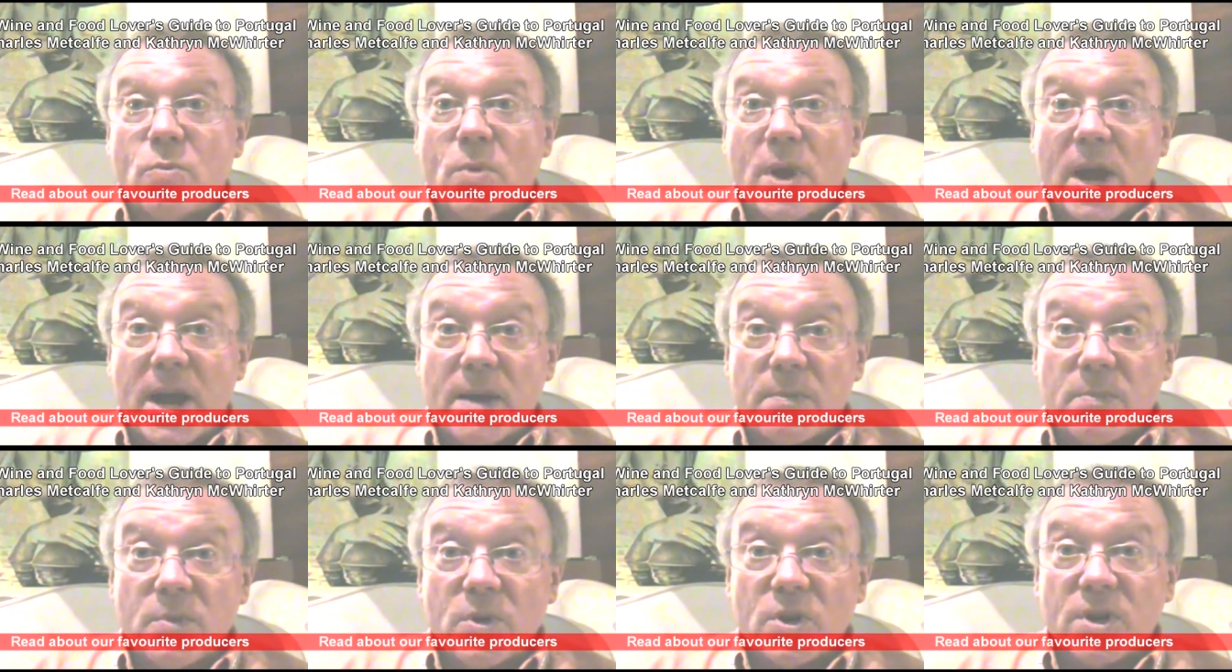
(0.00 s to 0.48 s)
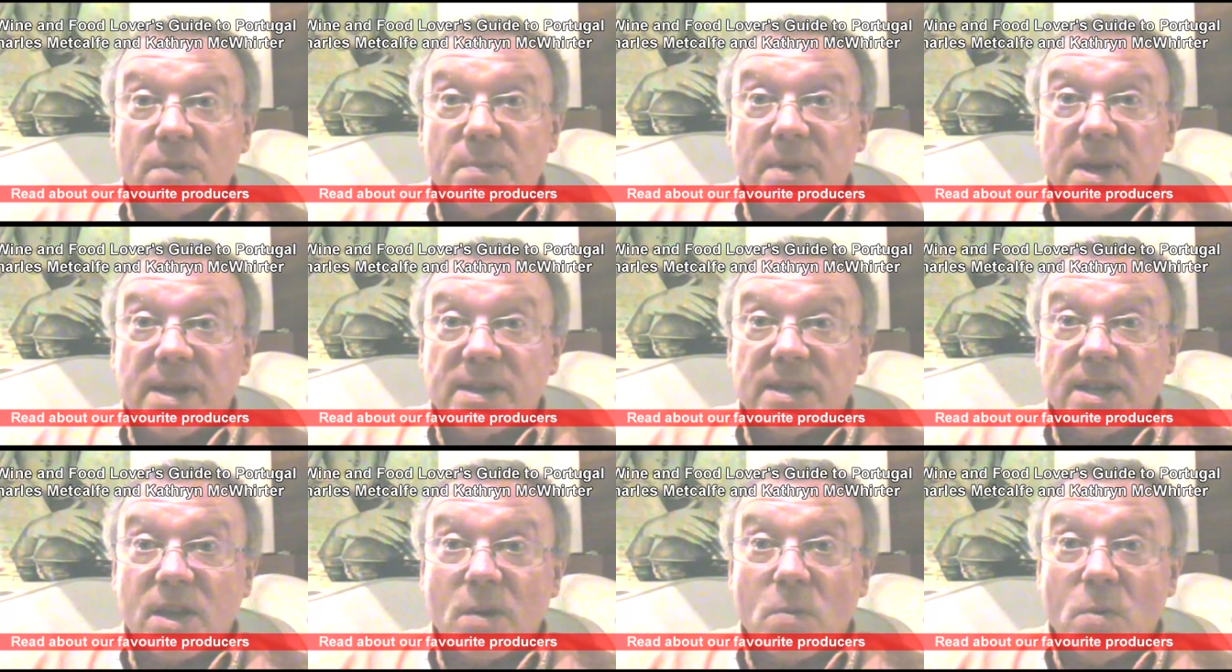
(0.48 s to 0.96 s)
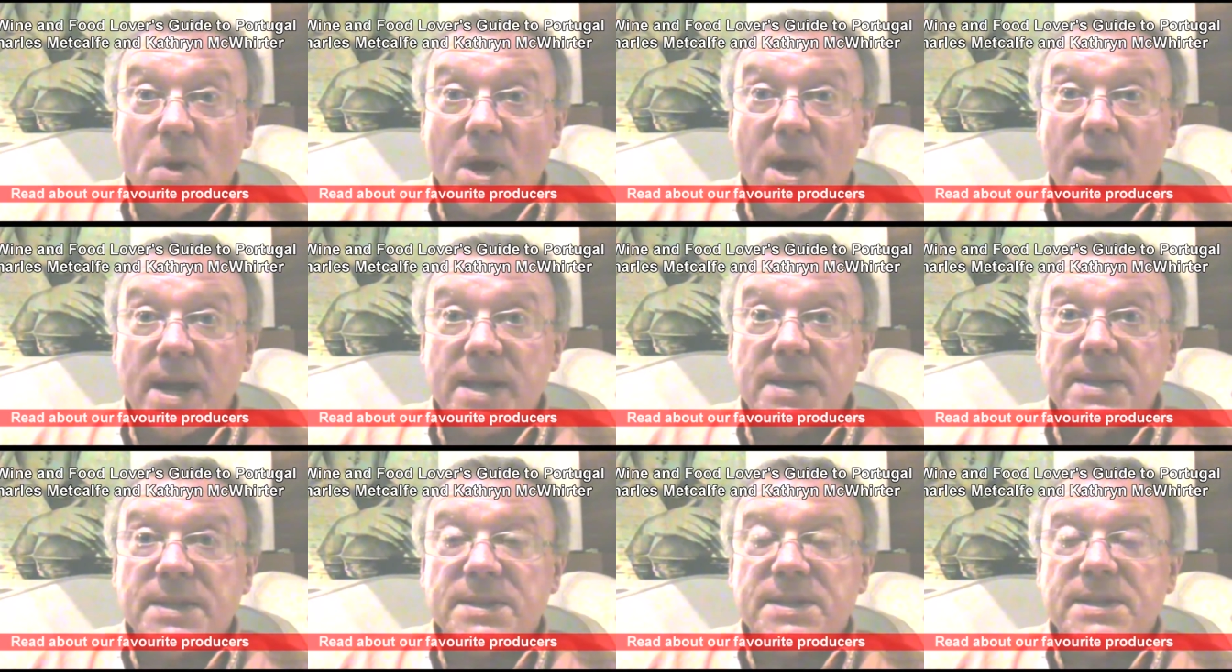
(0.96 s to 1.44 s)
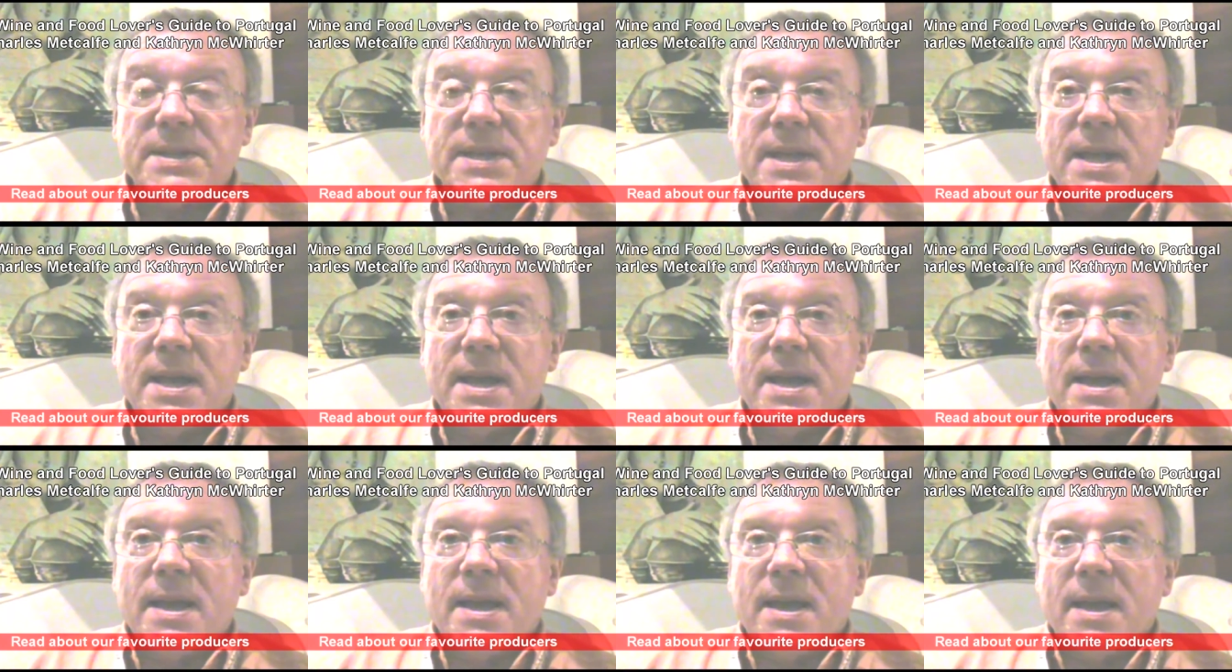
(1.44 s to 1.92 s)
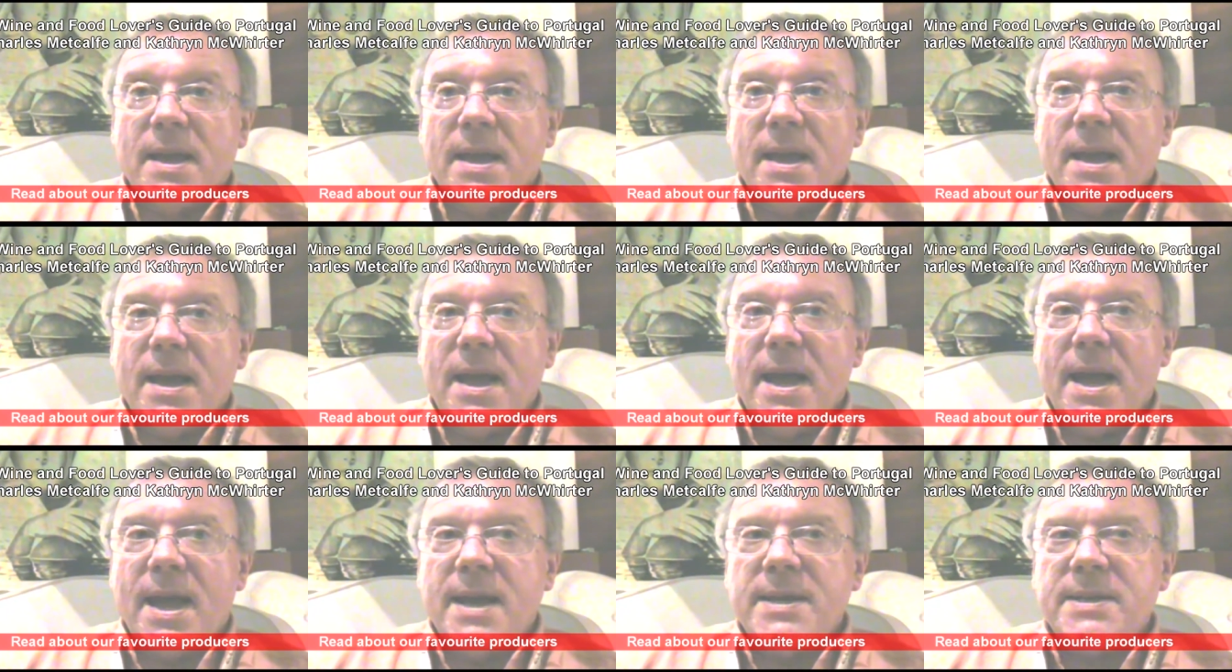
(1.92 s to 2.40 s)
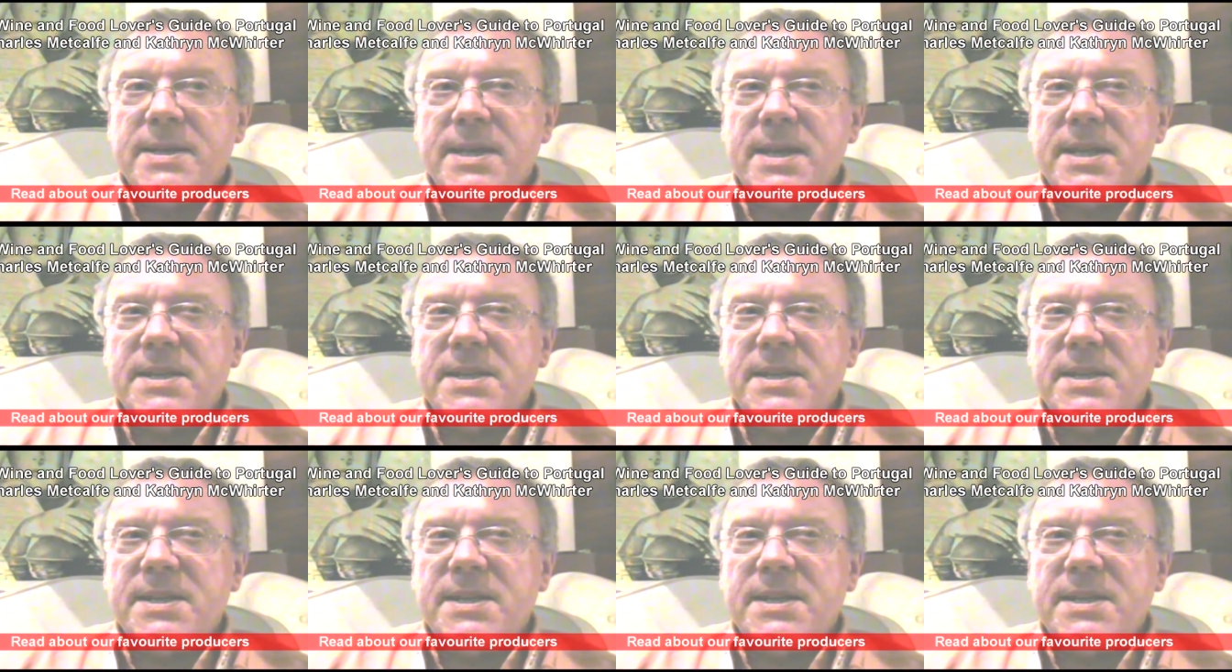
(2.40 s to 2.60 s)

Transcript: wine book about their wines, and